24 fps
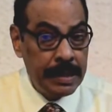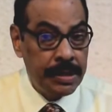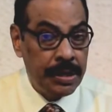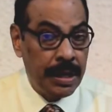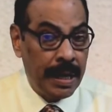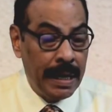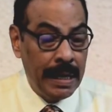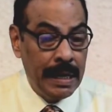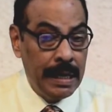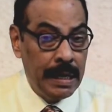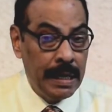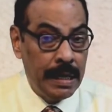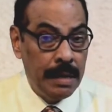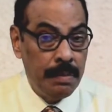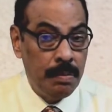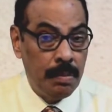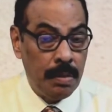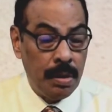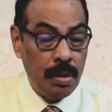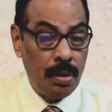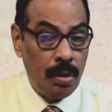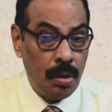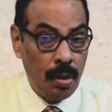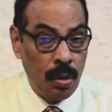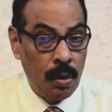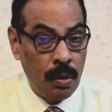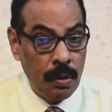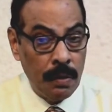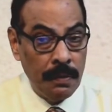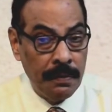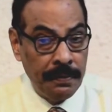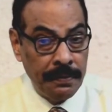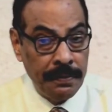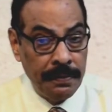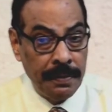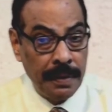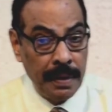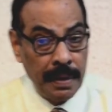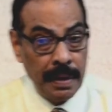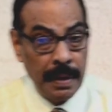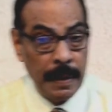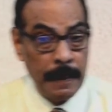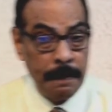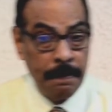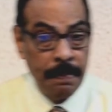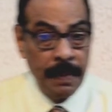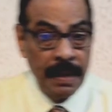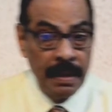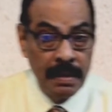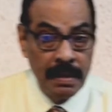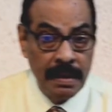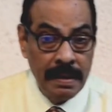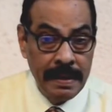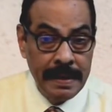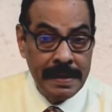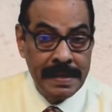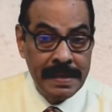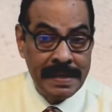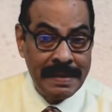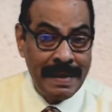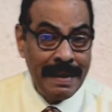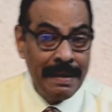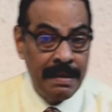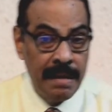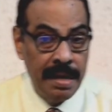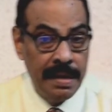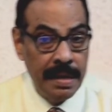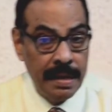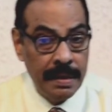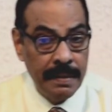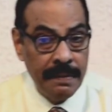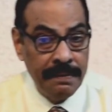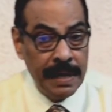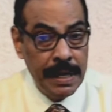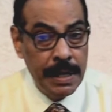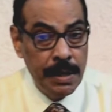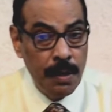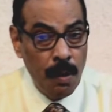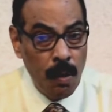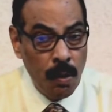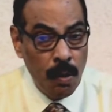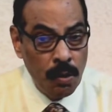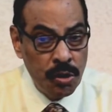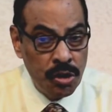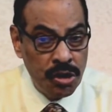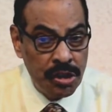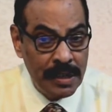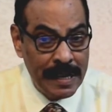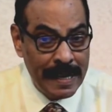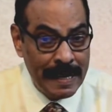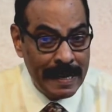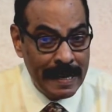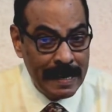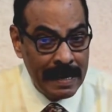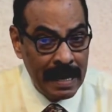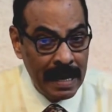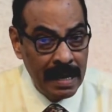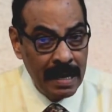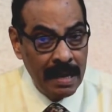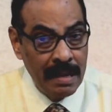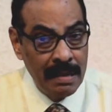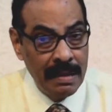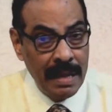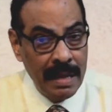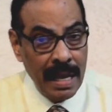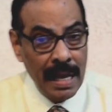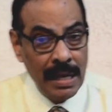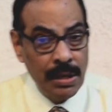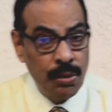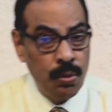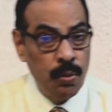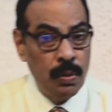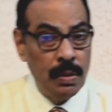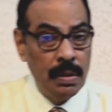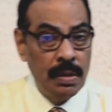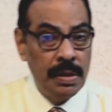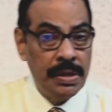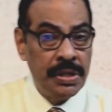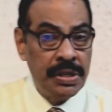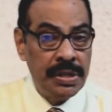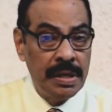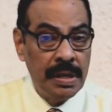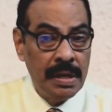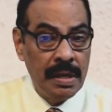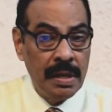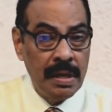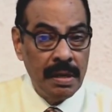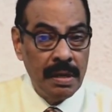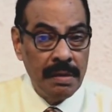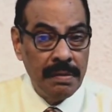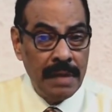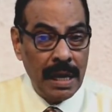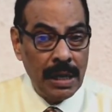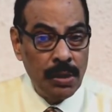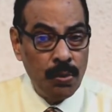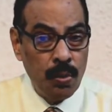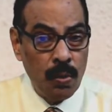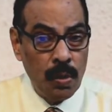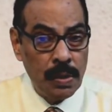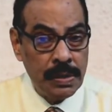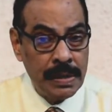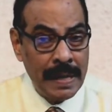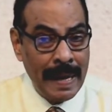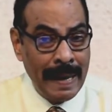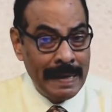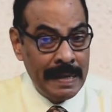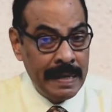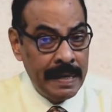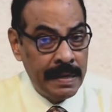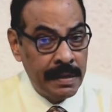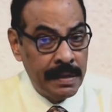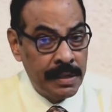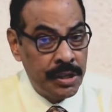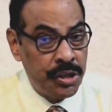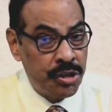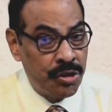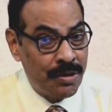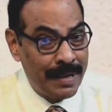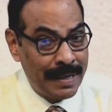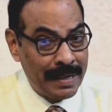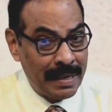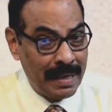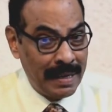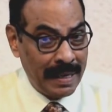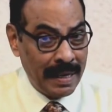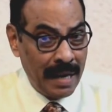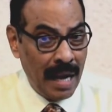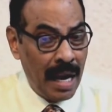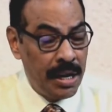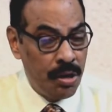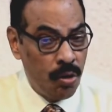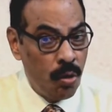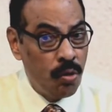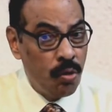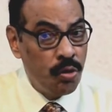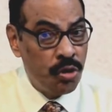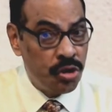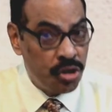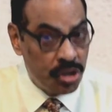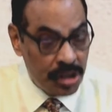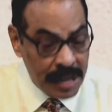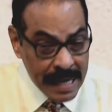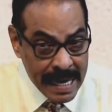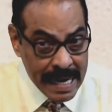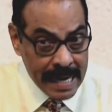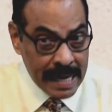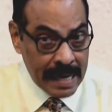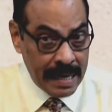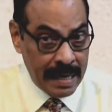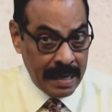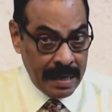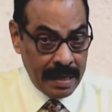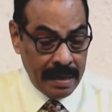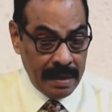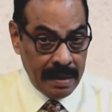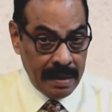time of Hezekiah, we don't see that was adhered strictly. I don't see